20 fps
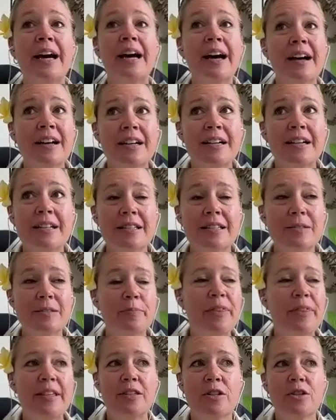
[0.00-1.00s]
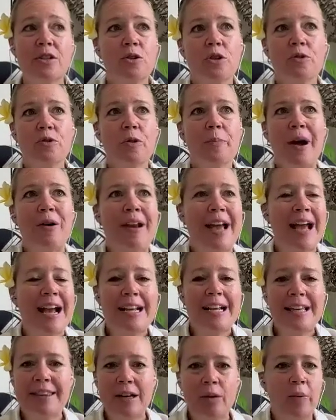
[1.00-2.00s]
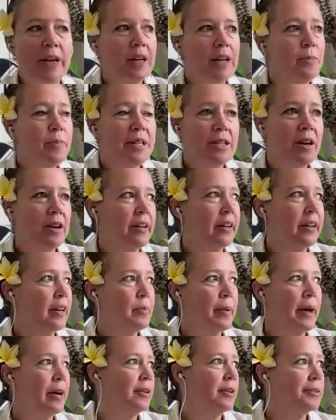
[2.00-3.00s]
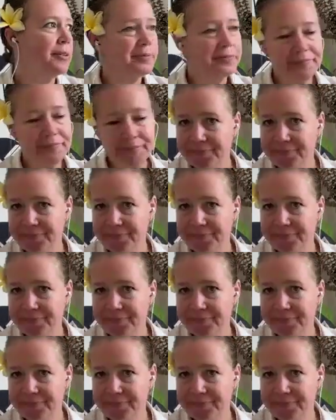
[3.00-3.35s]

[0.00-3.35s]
because, but this is true about anything. We could be talking about